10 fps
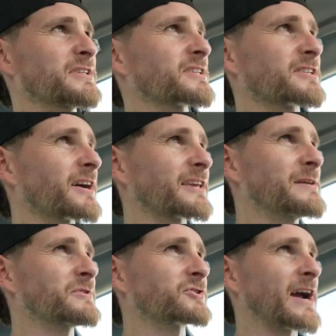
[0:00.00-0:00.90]
need to start
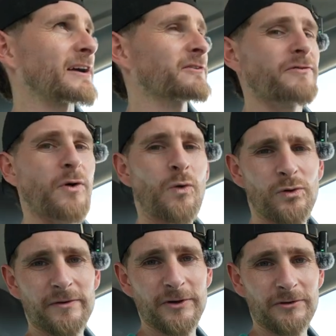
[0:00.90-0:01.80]
keeping track of
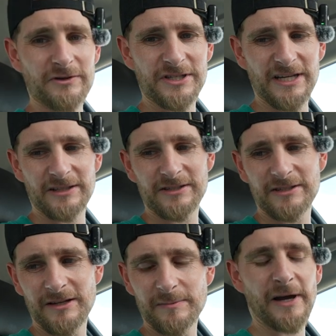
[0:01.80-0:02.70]
all of your
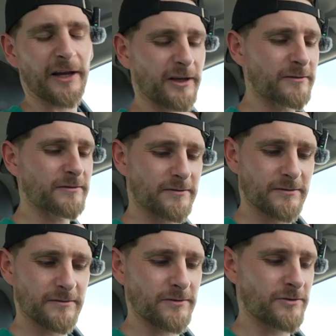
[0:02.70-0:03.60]
receipts. I'm like,
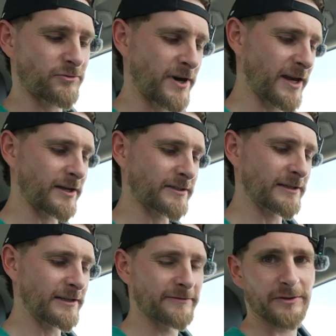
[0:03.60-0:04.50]
great, because
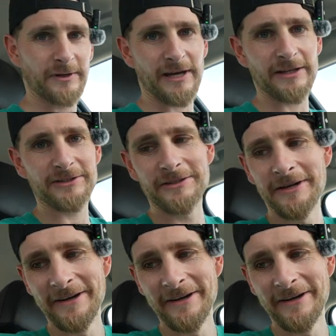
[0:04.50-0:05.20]
I love doing that.